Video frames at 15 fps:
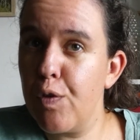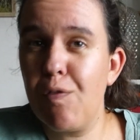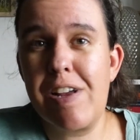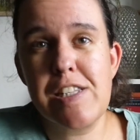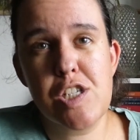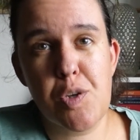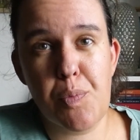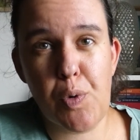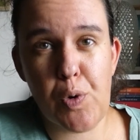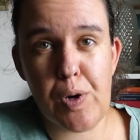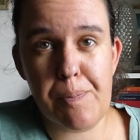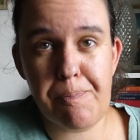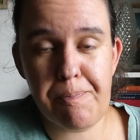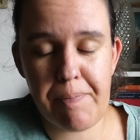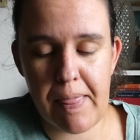read some
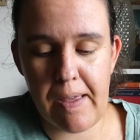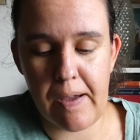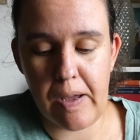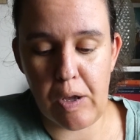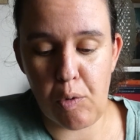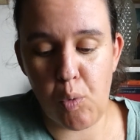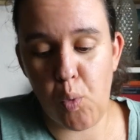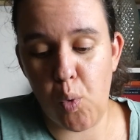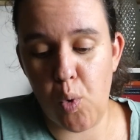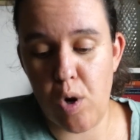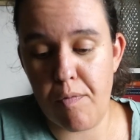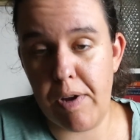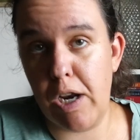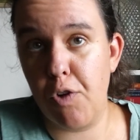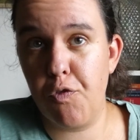more or
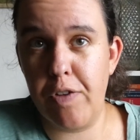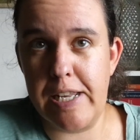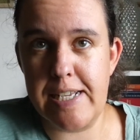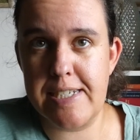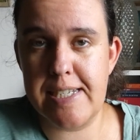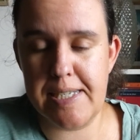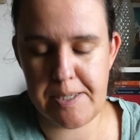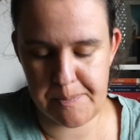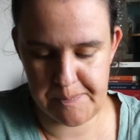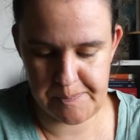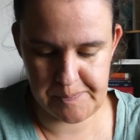when I've finished it.